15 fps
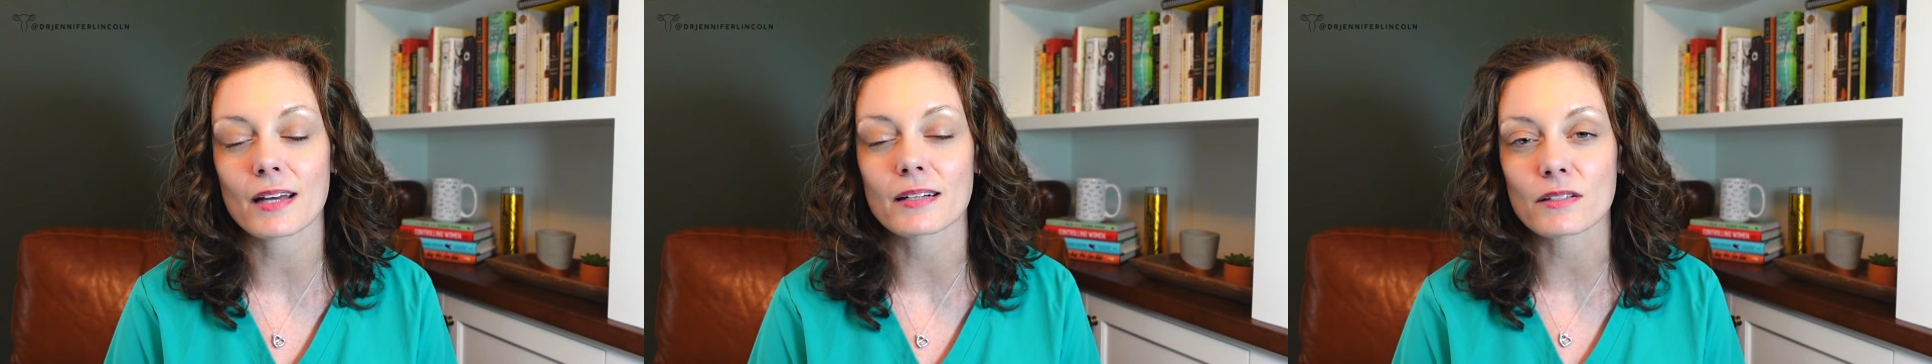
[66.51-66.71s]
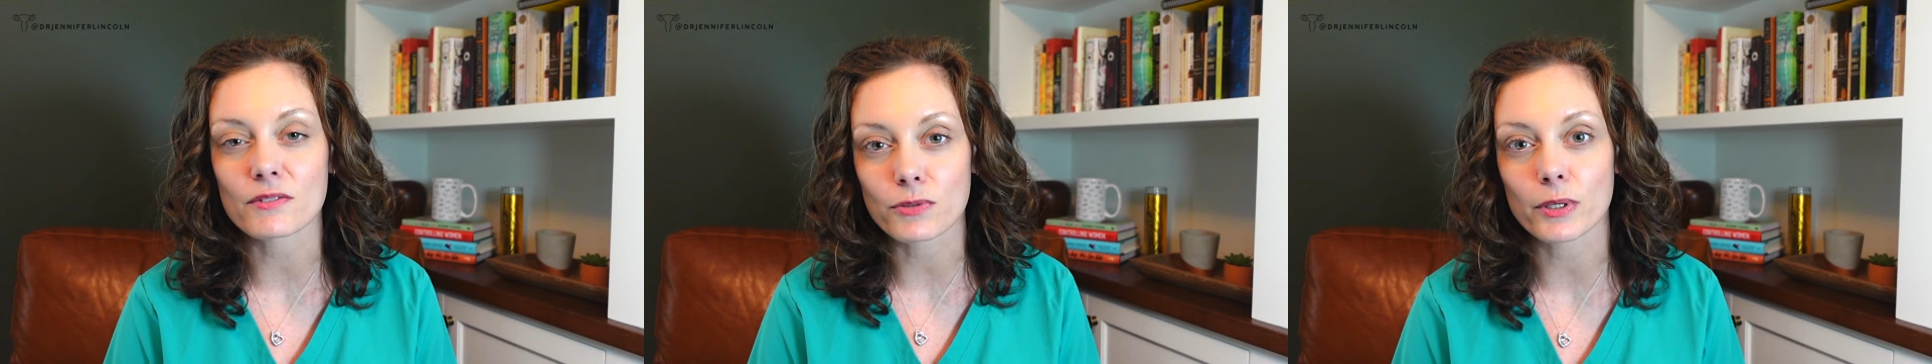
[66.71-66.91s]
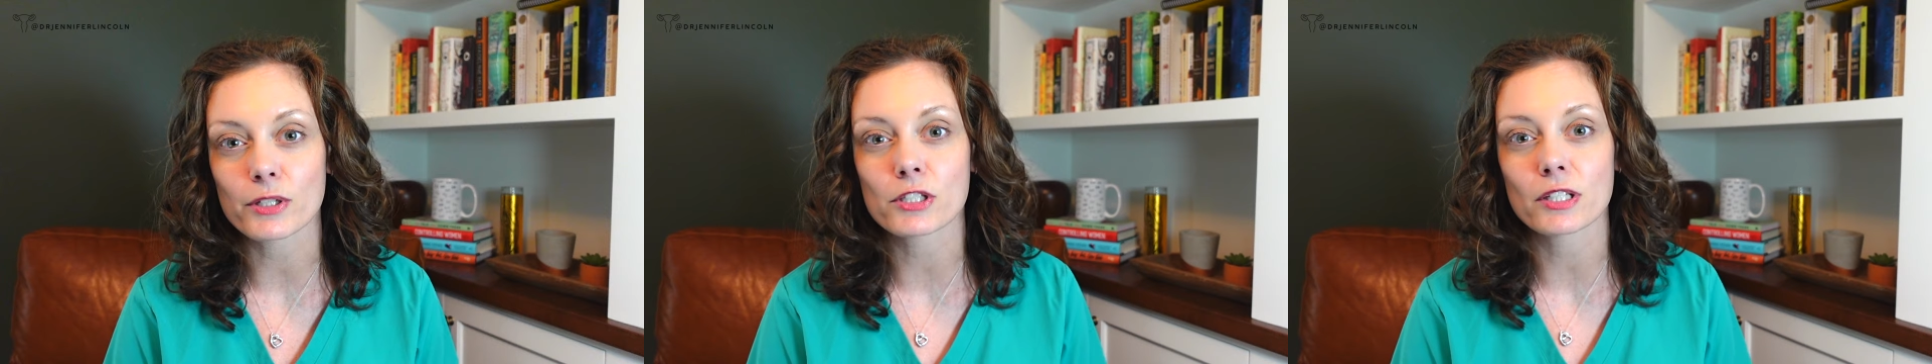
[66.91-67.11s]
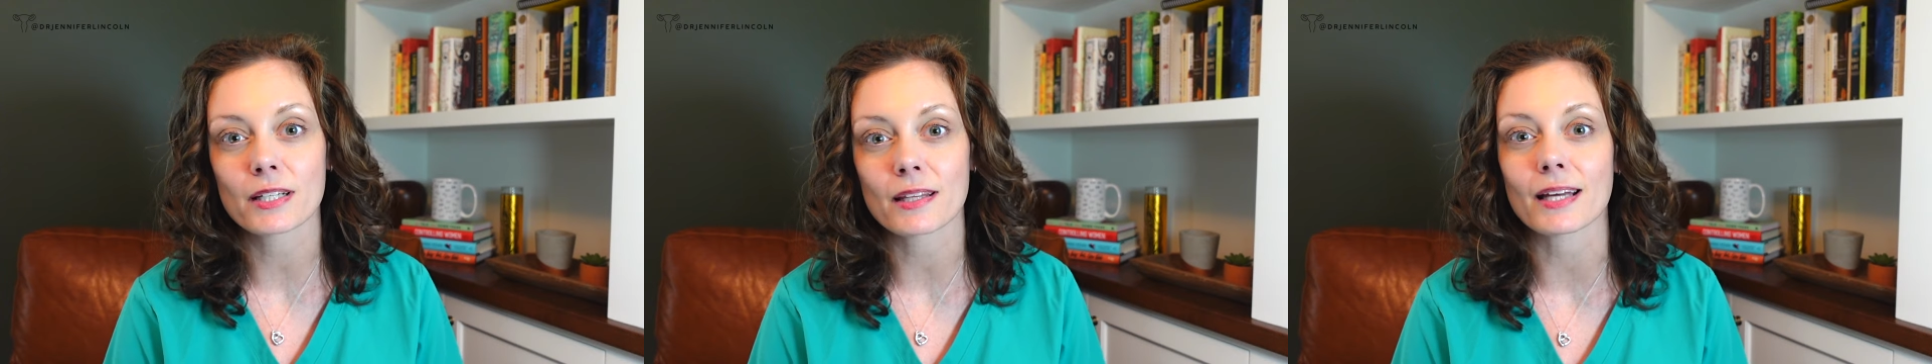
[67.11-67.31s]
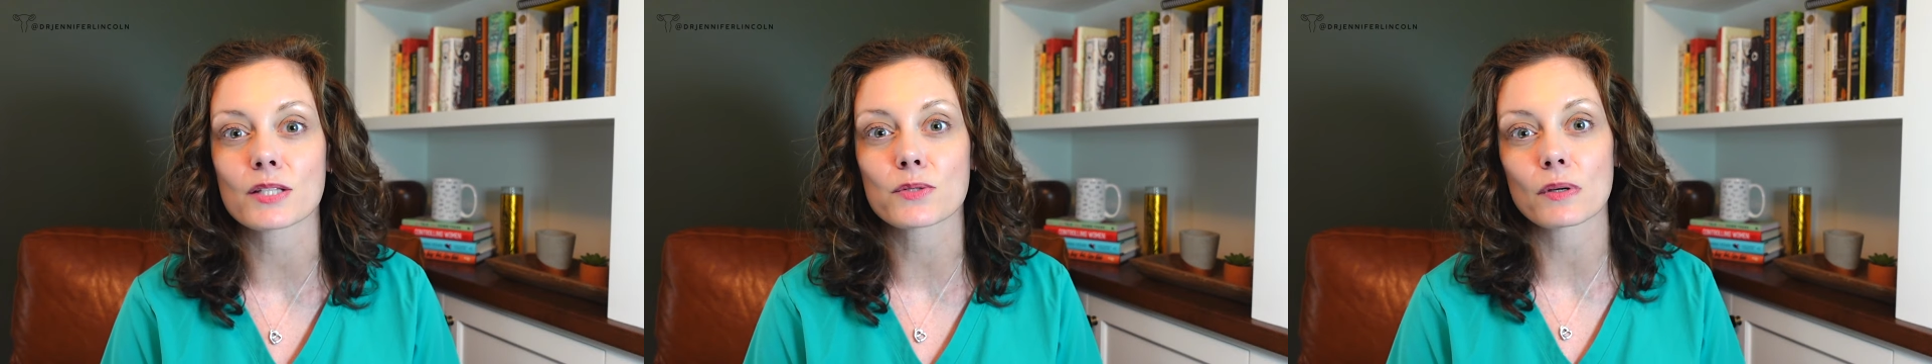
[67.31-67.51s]
and unfortunately
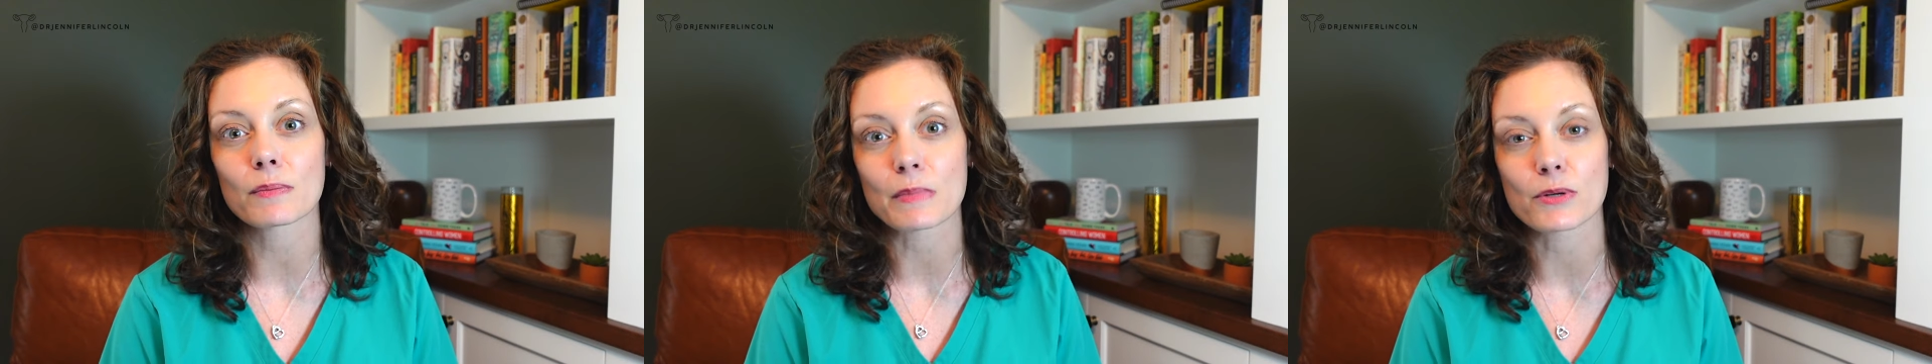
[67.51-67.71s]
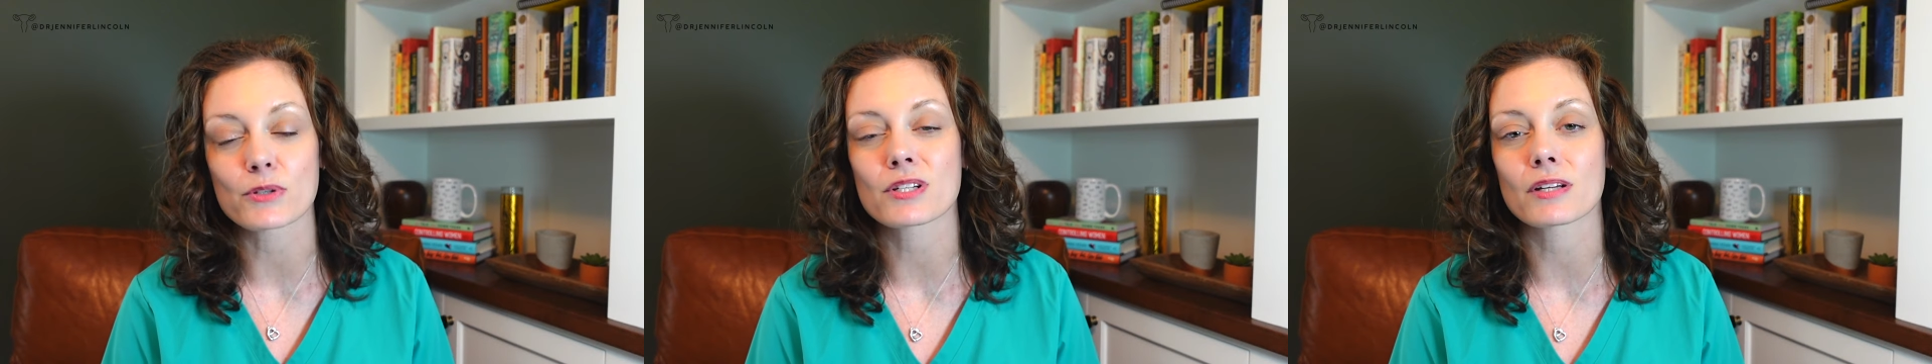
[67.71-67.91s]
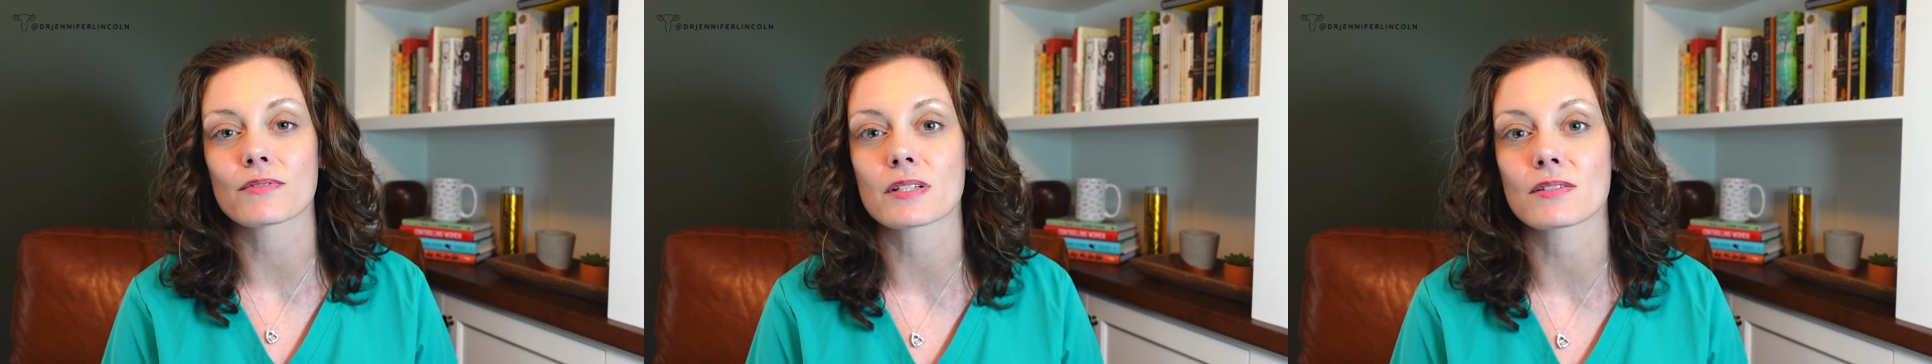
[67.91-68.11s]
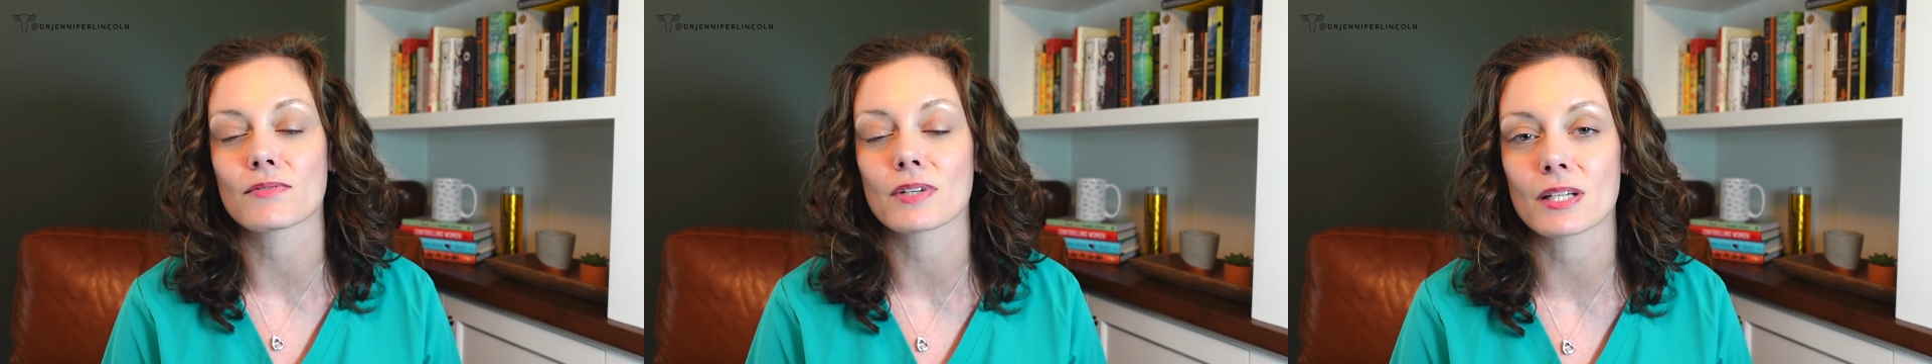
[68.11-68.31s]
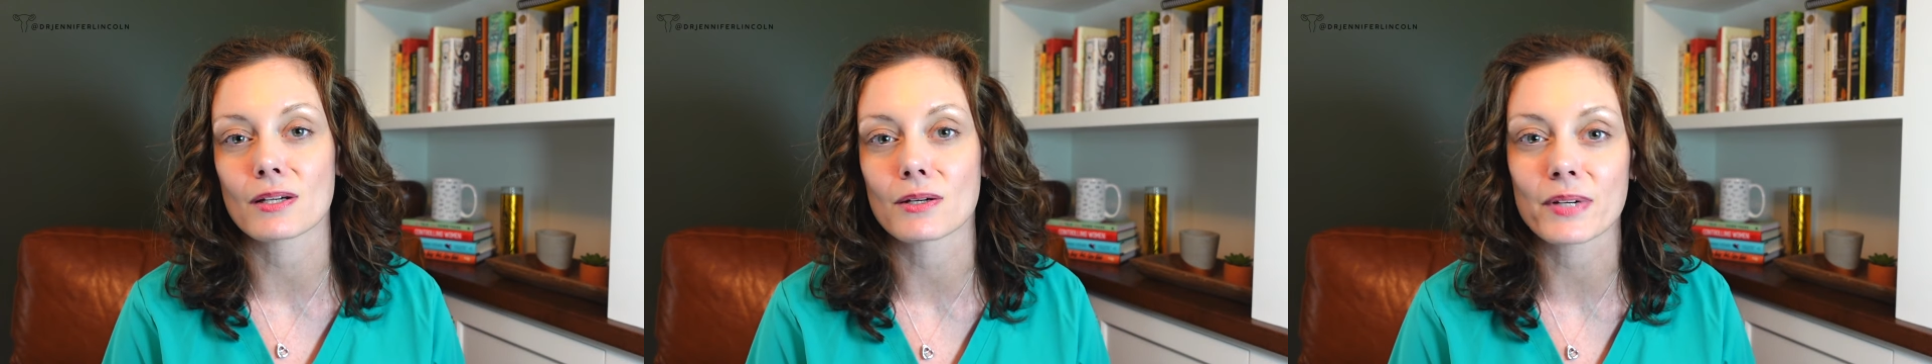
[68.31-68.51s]
that's what most of this
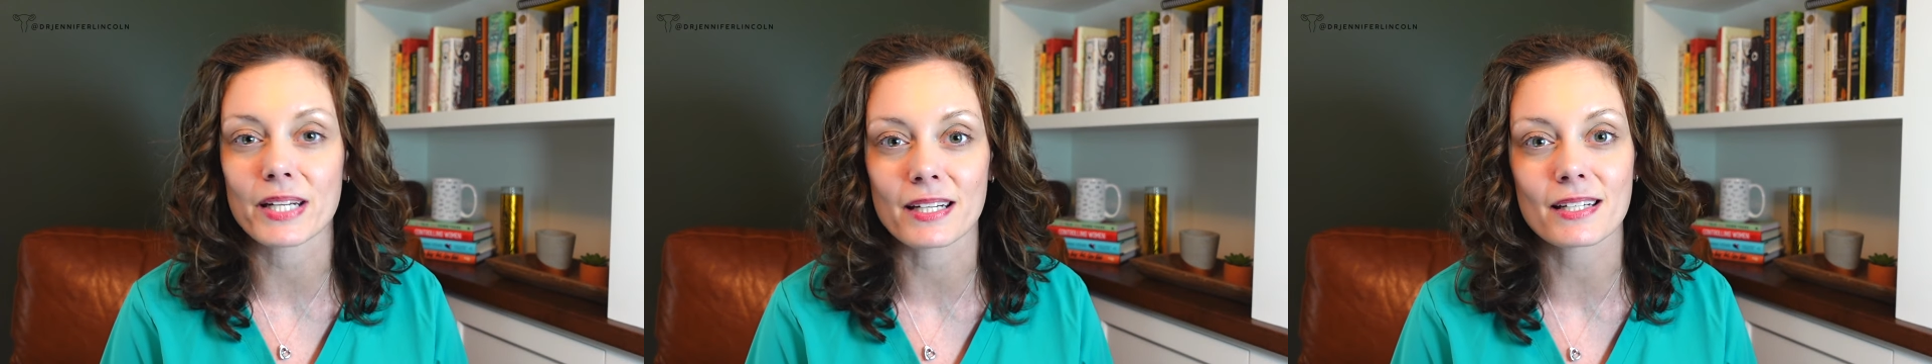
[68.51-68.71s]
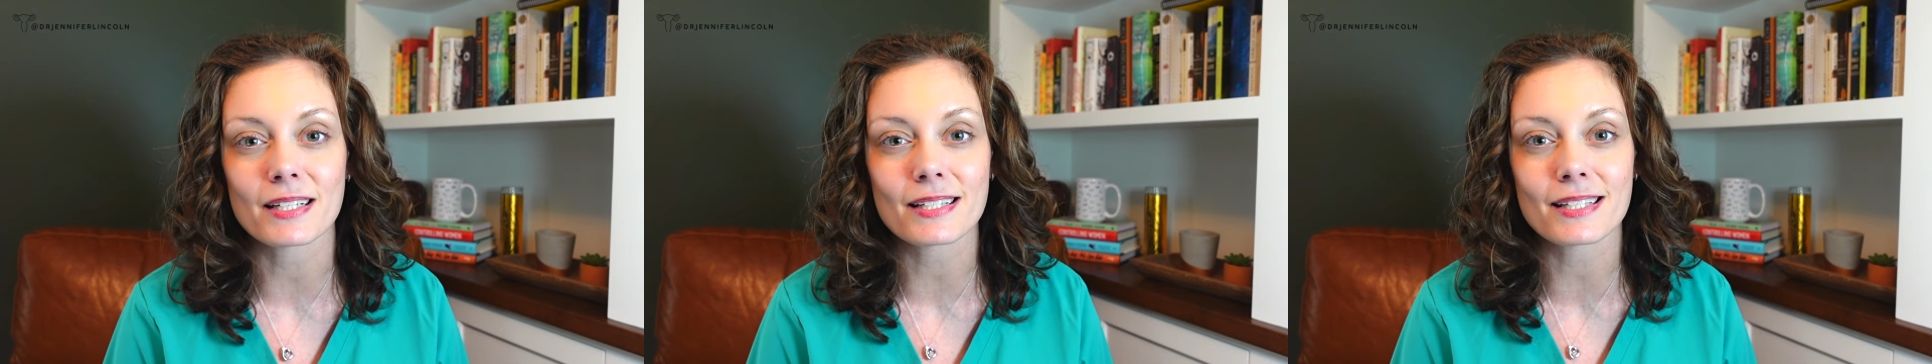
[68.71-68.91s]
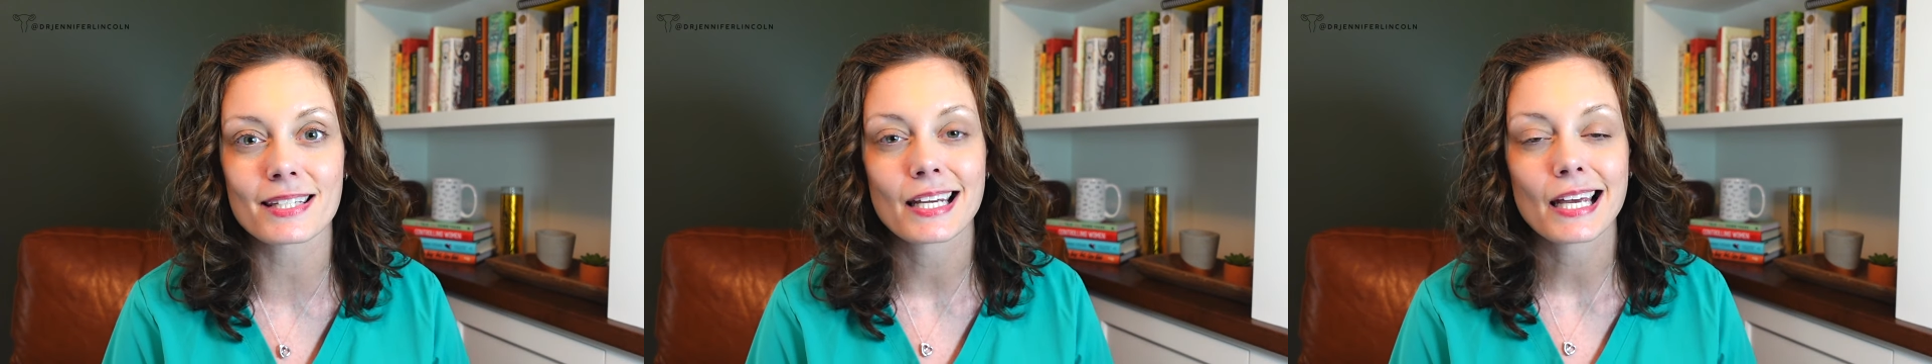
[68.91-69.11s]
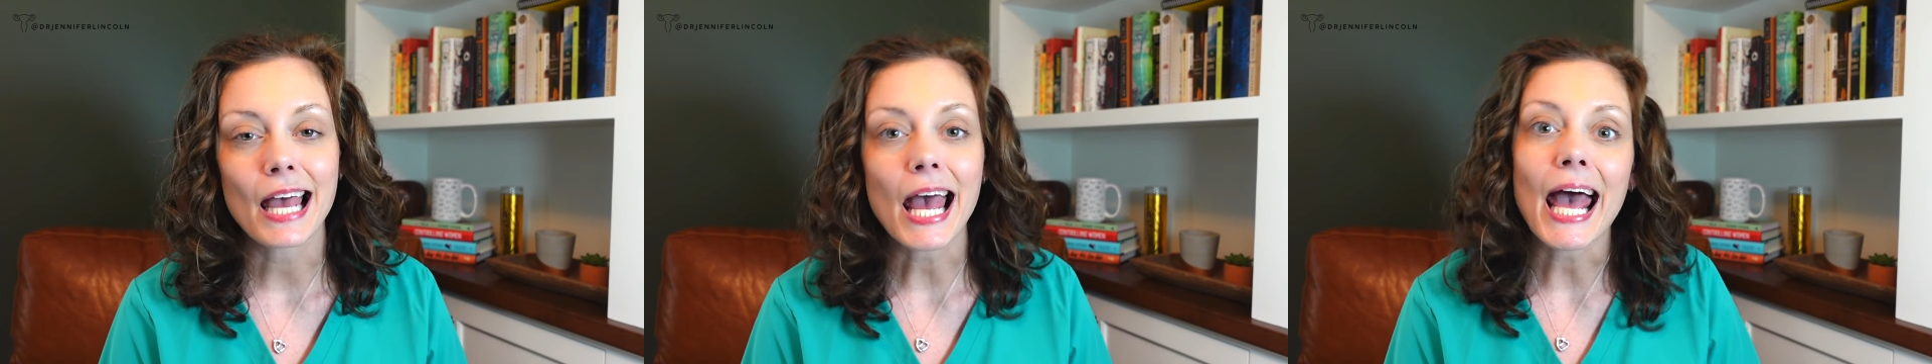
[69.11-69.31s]
video is,